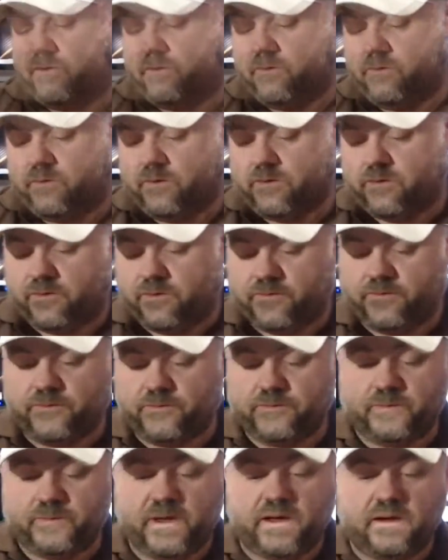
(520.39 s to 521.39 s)
This is
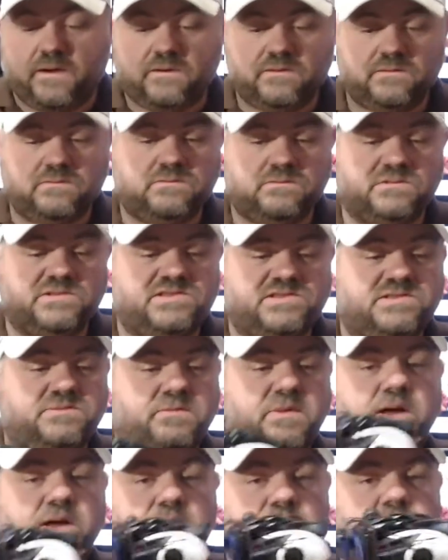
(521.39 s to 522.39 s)
about
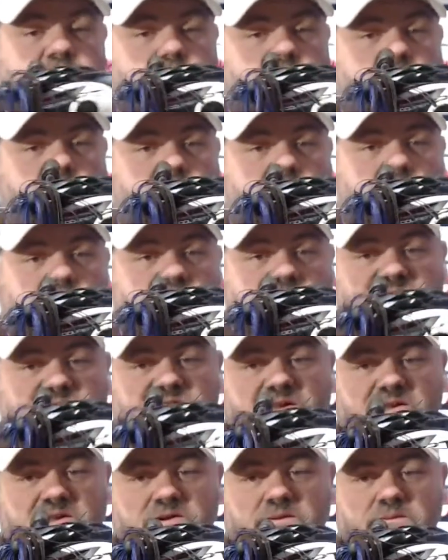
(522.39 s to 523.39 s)
a $200
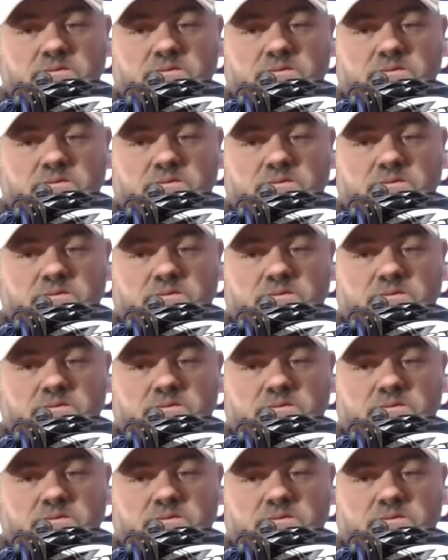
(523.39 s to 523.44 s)
setup.